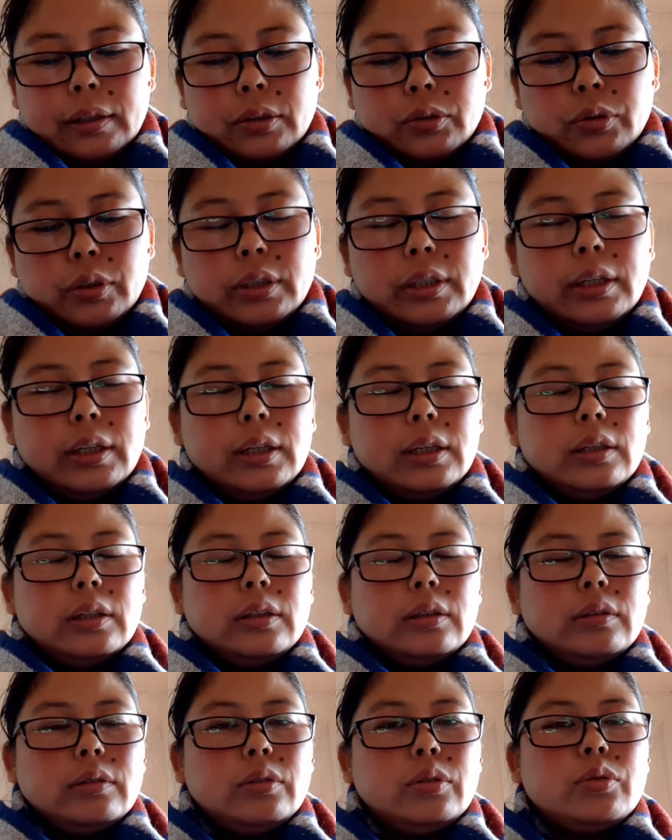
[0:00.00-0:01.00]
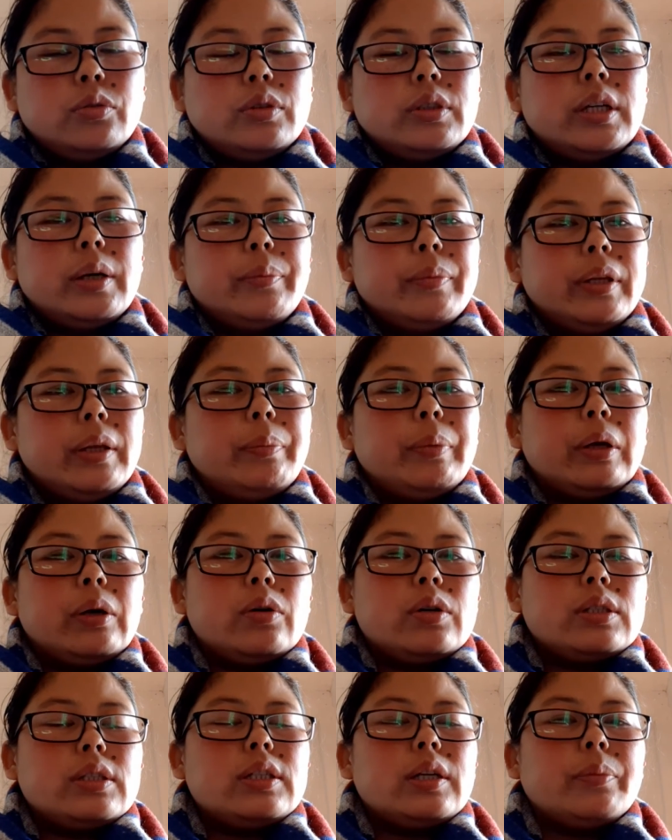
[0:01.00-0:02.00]
Germany,
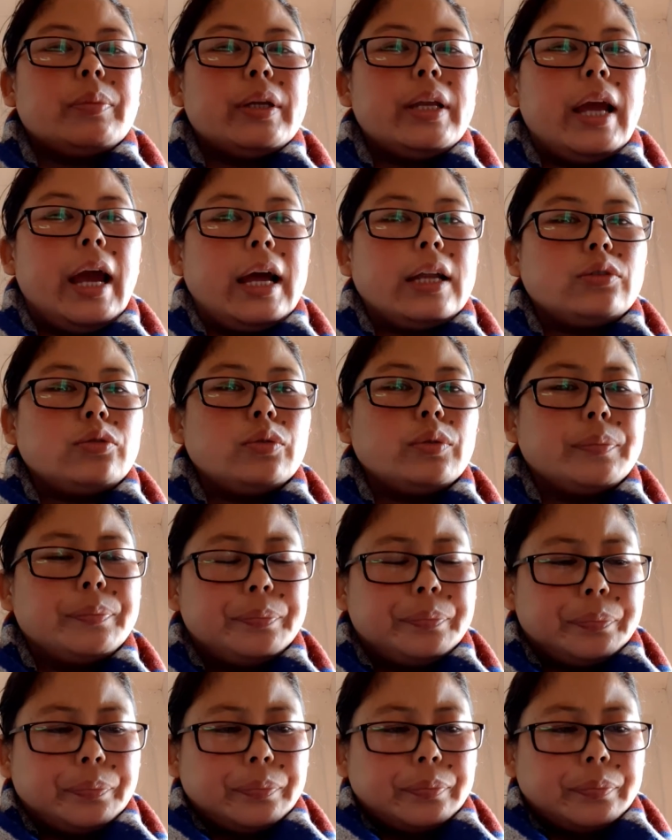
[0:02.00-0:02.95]
because Germany had to